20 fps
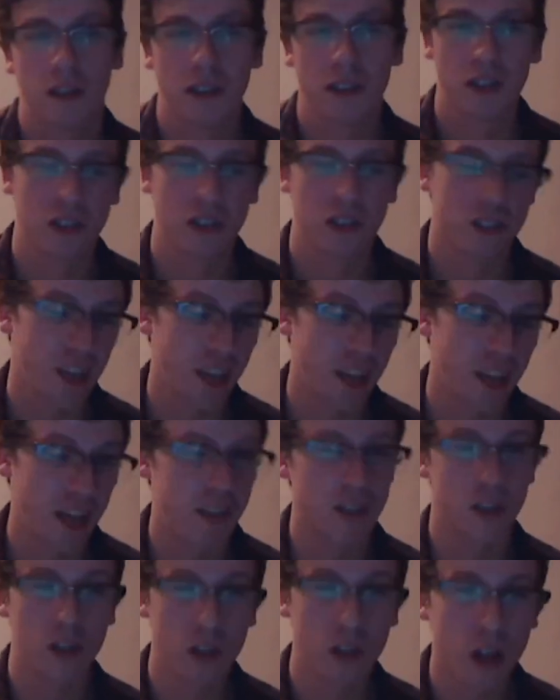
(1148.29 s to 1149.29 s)
because it
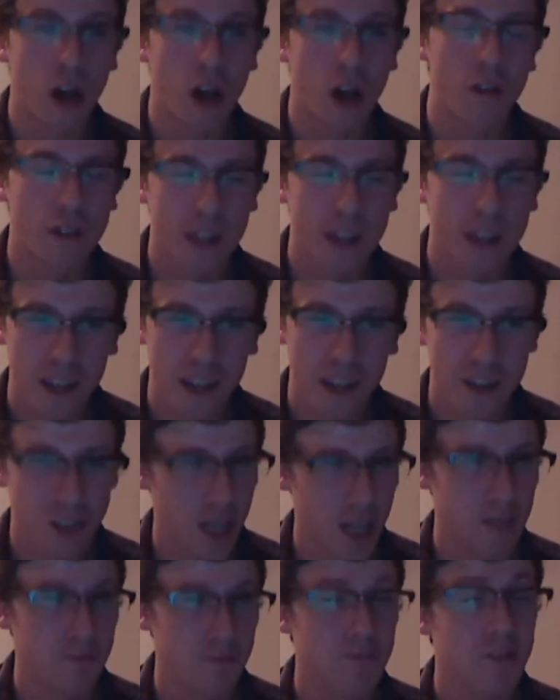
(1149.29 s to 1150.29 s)
has a lot of hidden
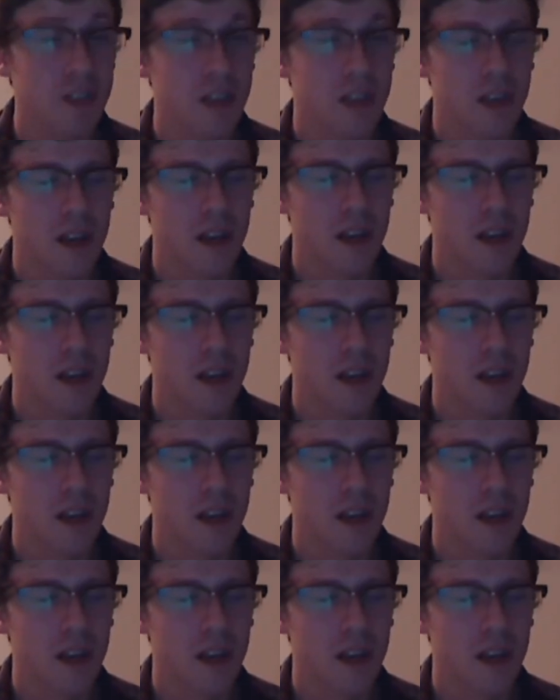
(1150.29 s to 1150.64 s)
gems,